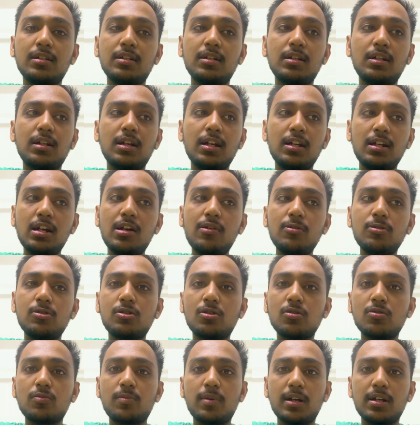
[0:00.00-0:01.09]
and now it's
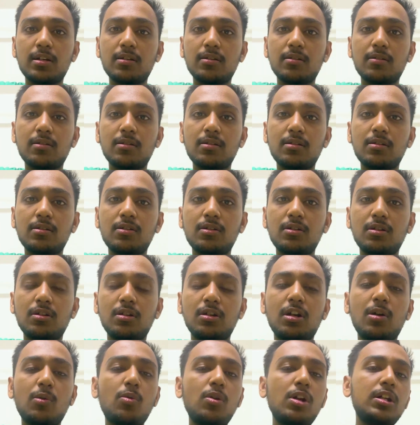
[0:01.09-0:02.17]
look better. Now
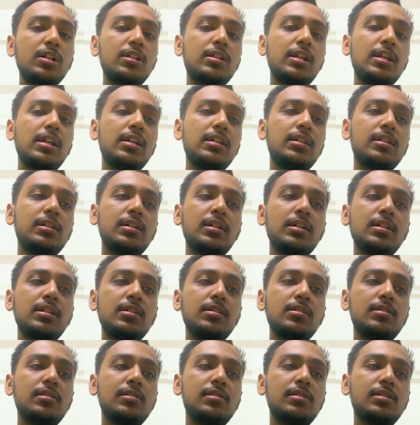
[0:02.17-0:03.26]
what I think
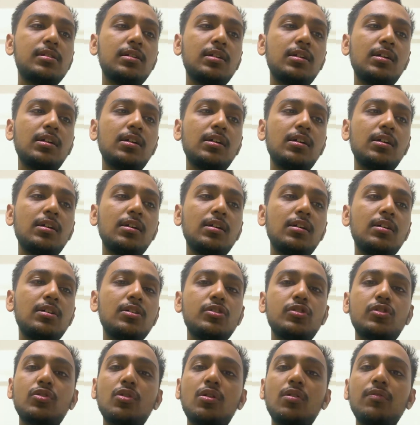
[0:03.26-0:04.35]
is
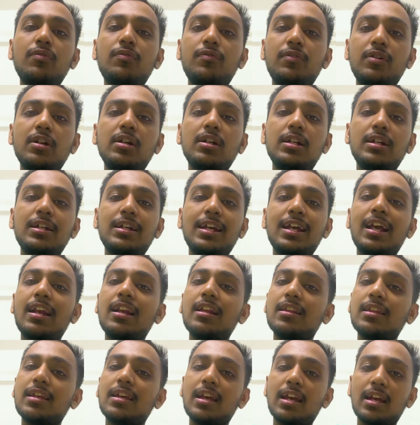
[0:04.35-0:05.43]
stop fearing
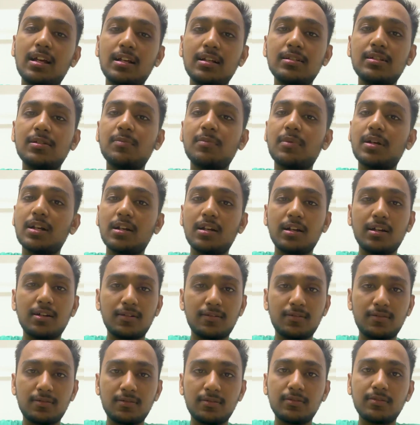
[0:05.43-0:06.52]
anything else in my life
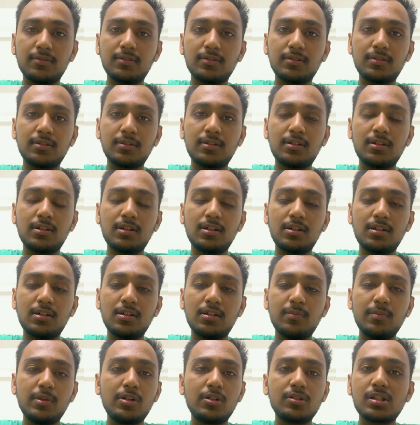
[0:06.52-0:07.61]

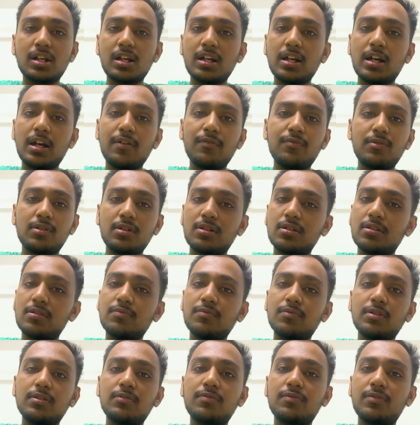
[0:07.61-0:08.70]
because I have done
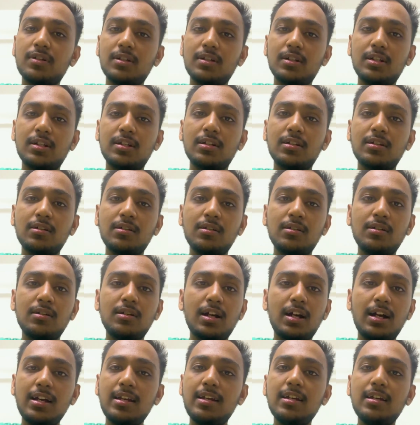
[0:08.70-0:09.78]
with fearing.
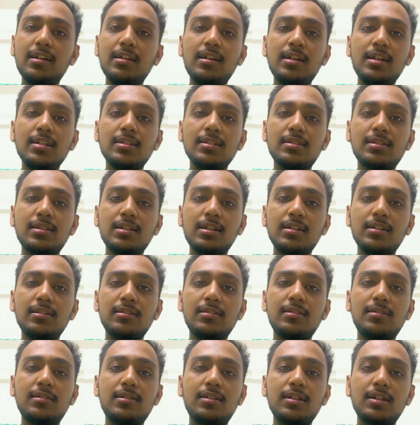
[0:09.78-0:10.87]
I realized that
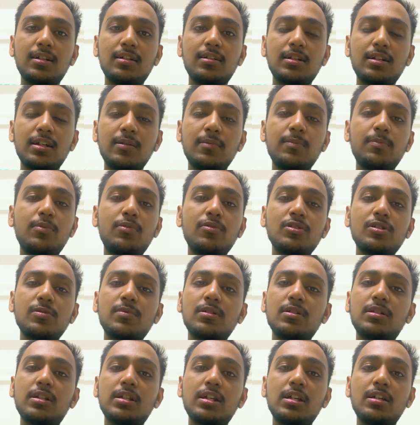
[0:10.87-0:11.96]
the impossible
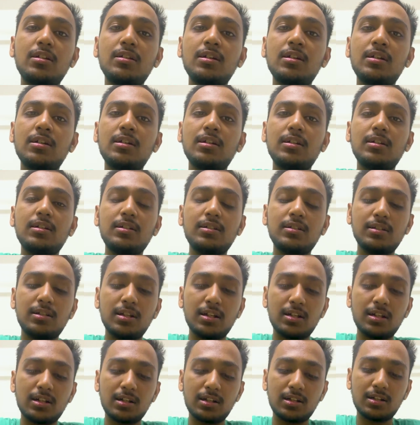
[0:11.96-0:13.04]
thing,
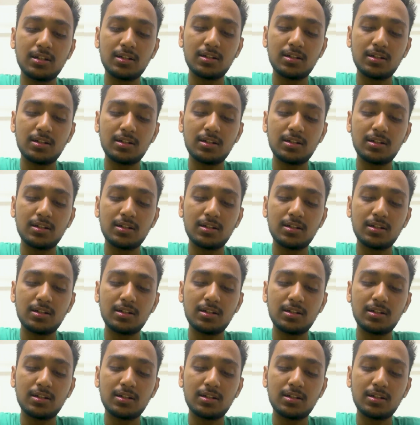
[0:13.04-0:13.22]
the